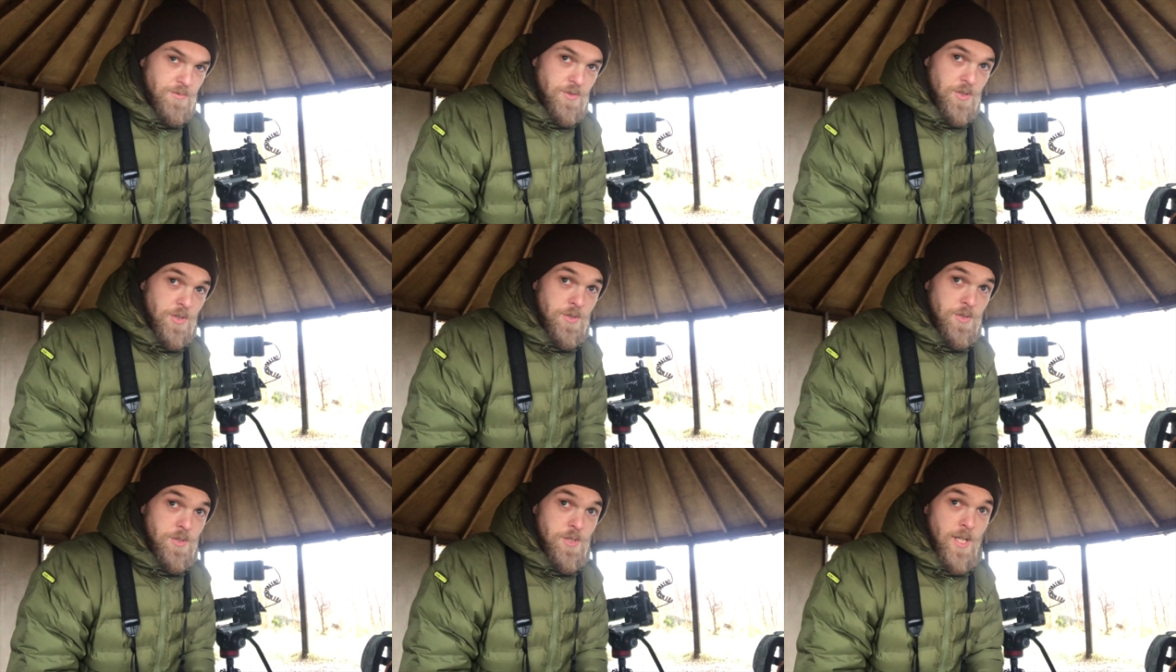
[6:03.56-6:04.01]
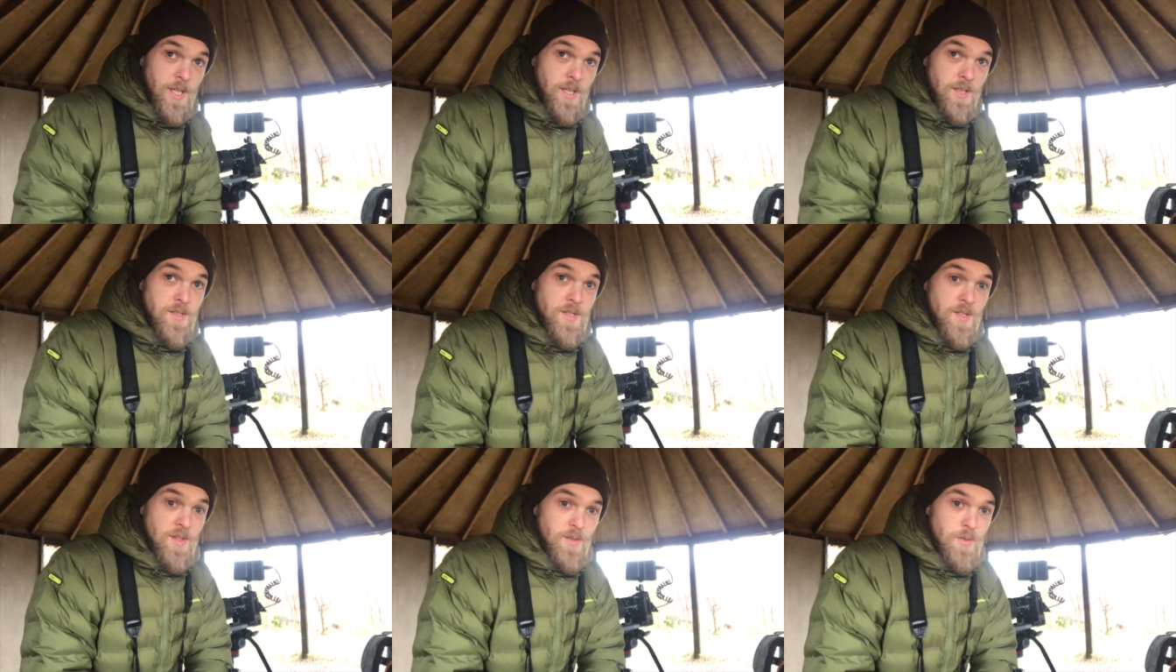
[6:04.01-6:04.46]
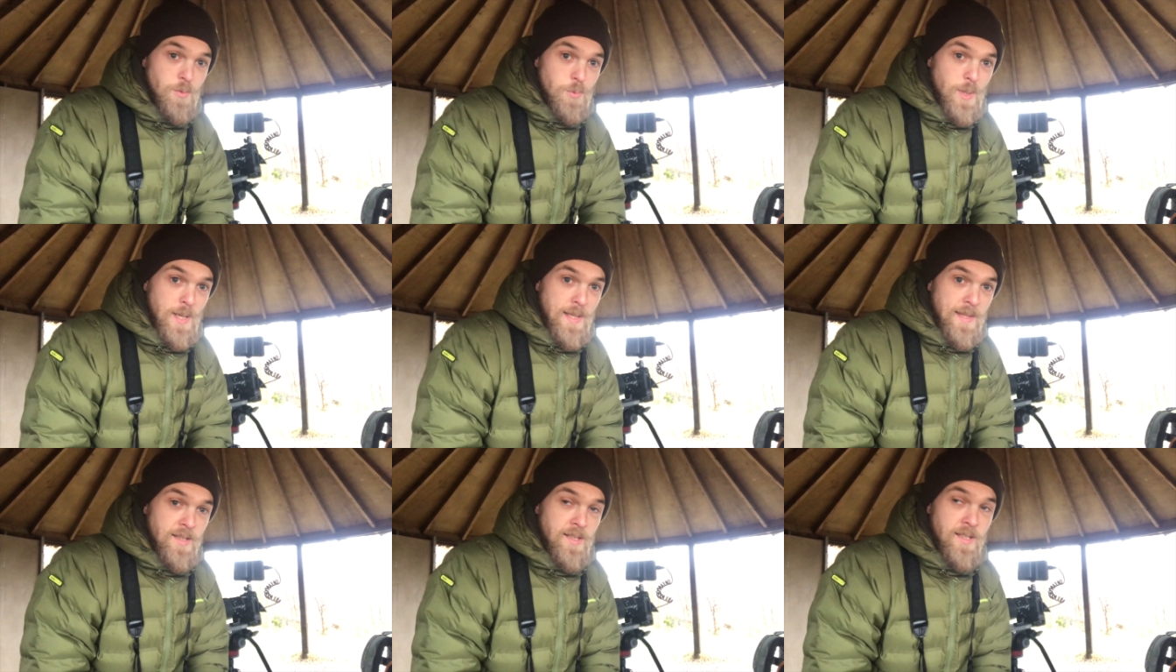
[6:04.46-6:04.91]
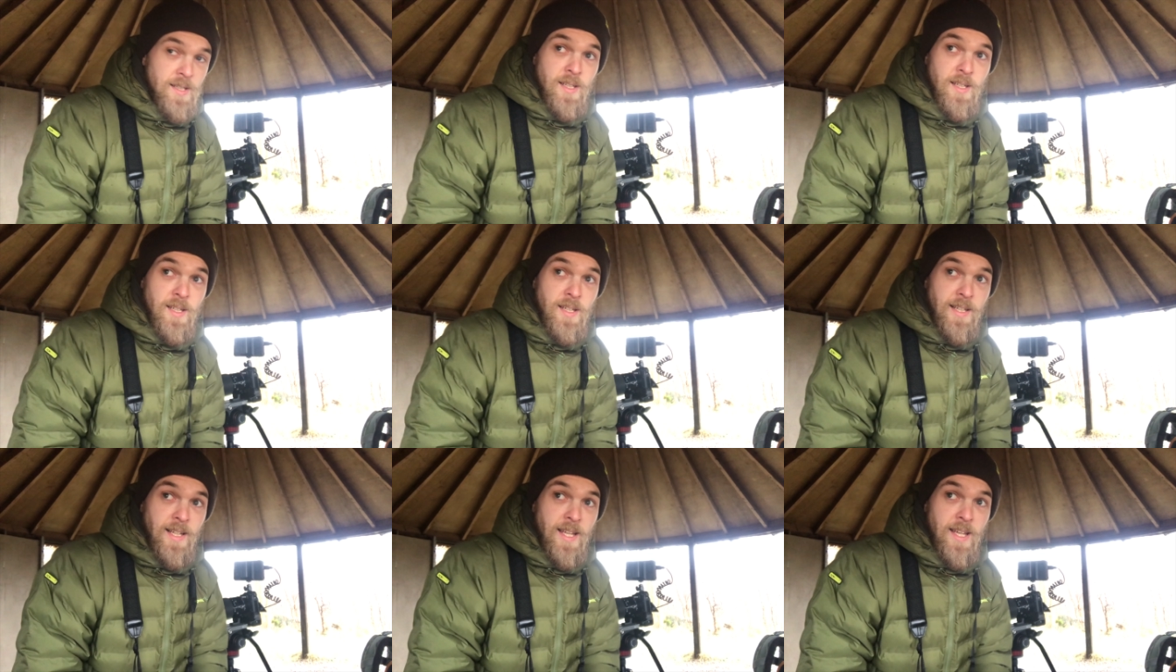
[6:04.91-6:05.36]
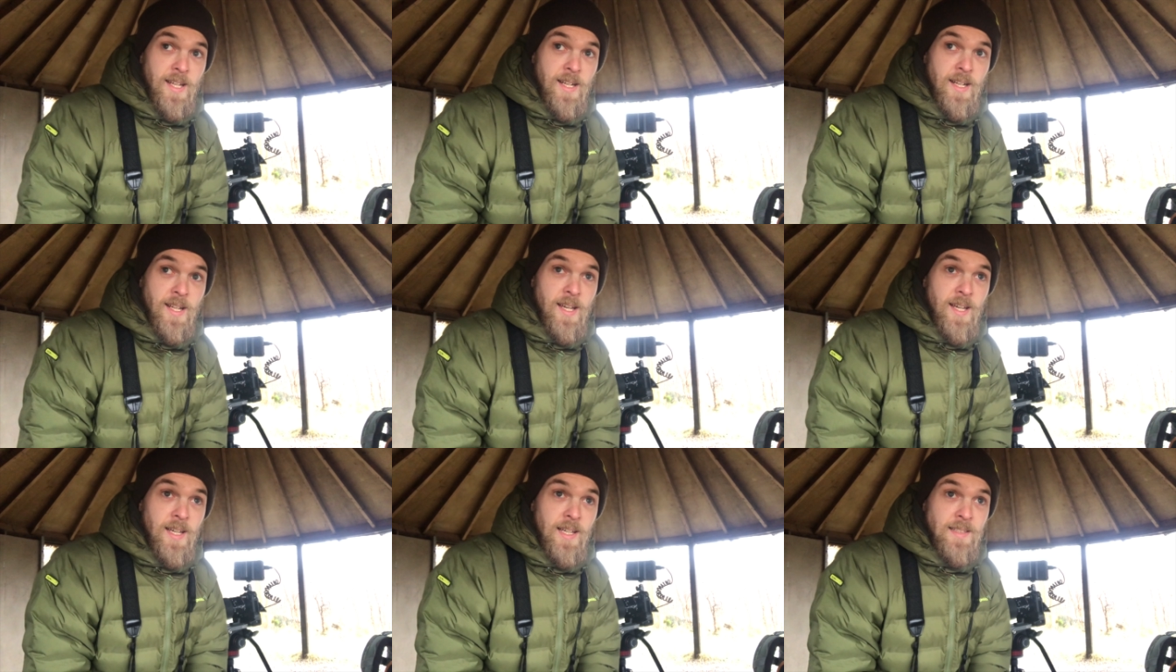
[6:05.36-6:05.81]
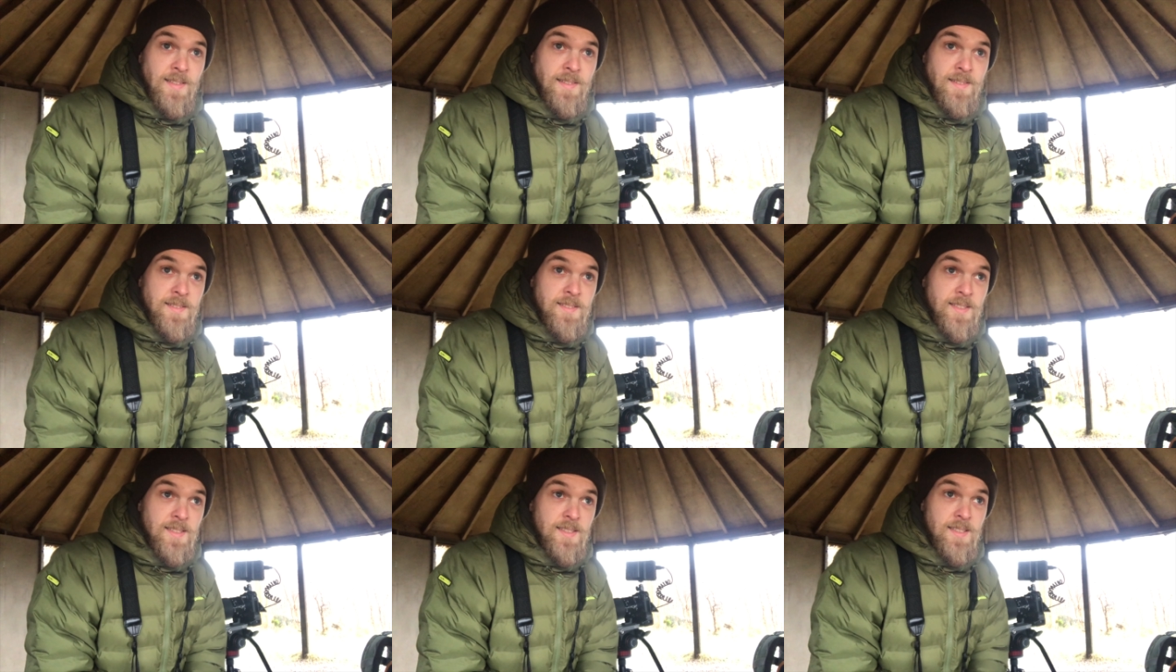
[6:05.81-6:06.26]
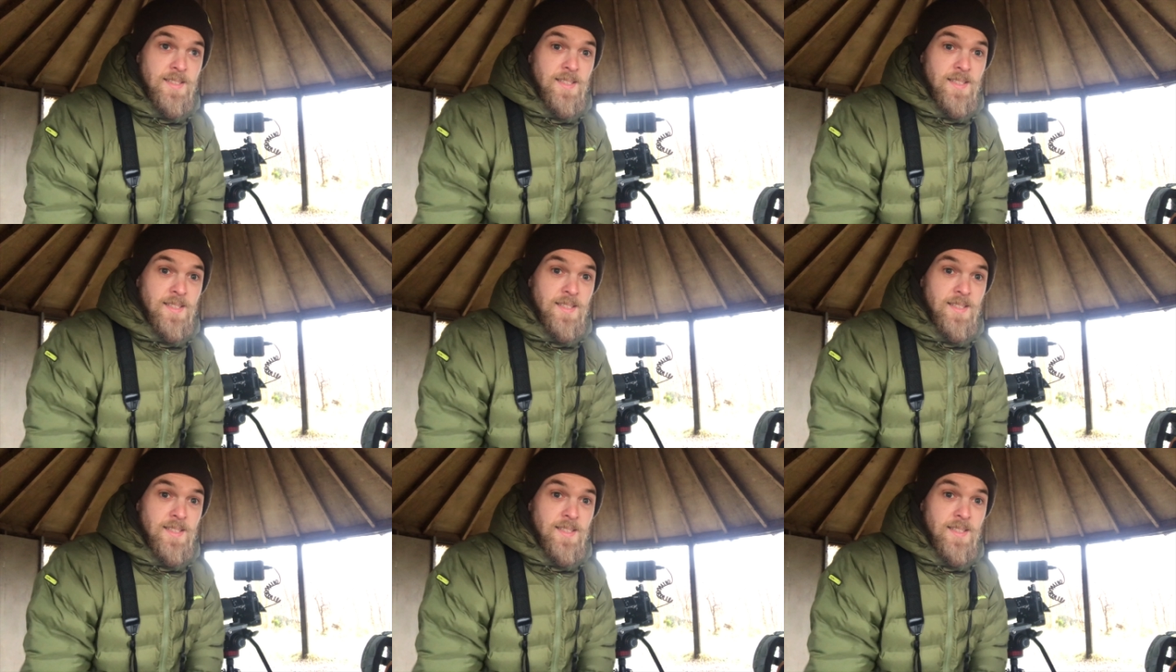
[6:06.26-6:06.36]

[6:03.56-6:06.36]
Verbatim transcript: just checked the weather again and